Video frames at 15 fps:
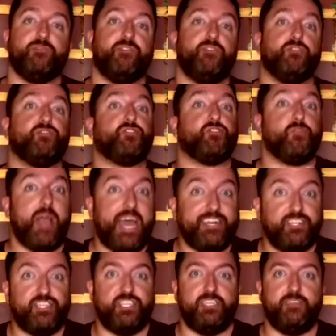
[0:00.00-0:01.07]
of your
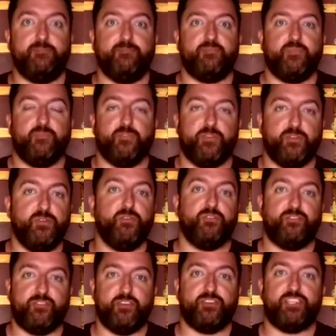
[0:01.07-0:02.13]
strategy for your Google
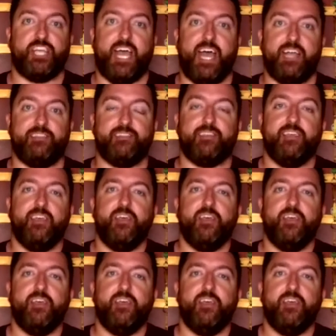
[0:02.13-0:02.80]
search ads,